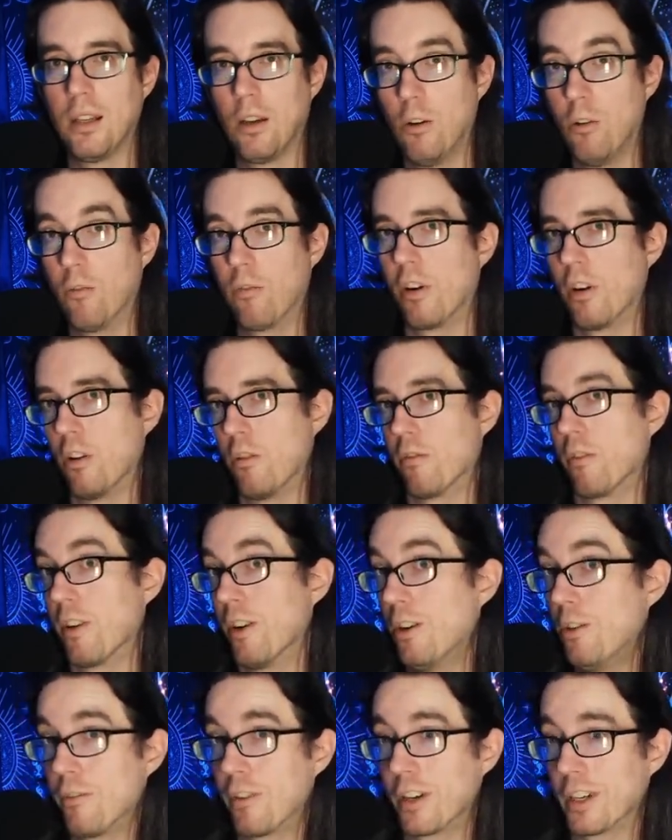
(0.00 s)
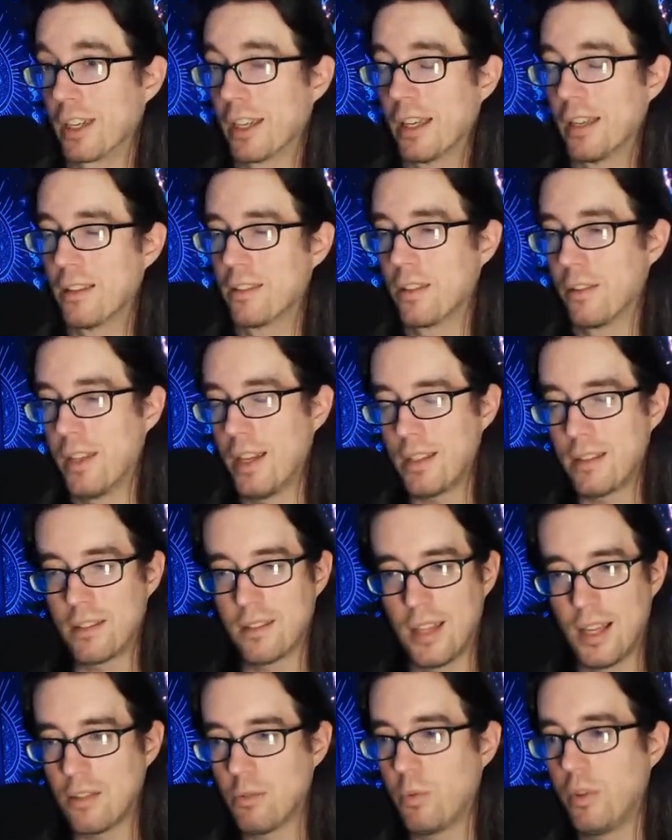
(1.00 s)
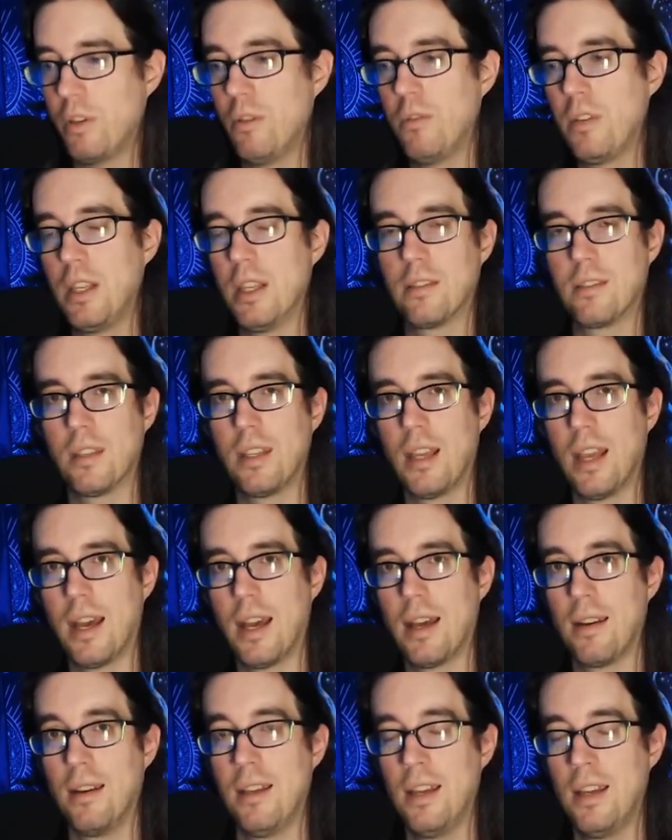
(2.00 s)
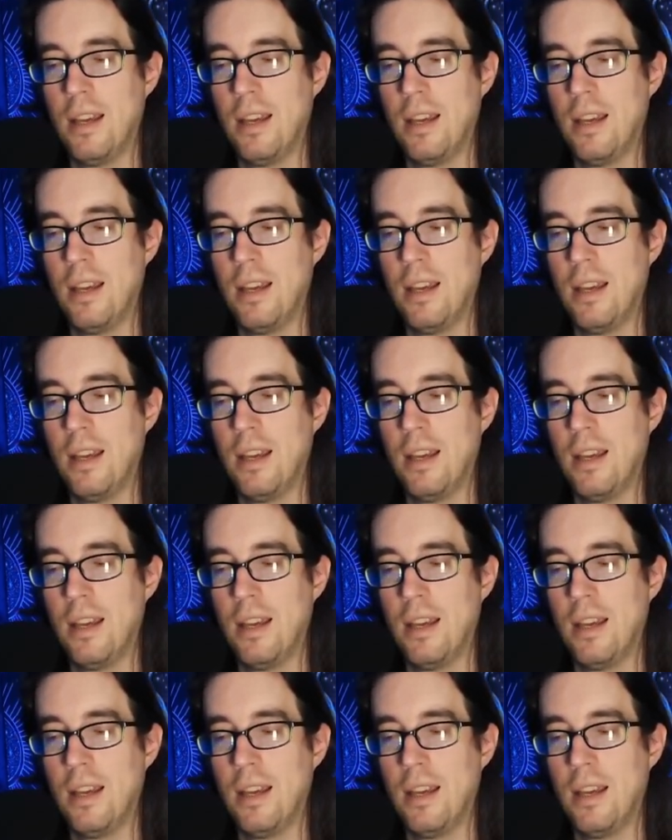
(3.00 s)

over and over and over again. So that's, that's what O D S T had.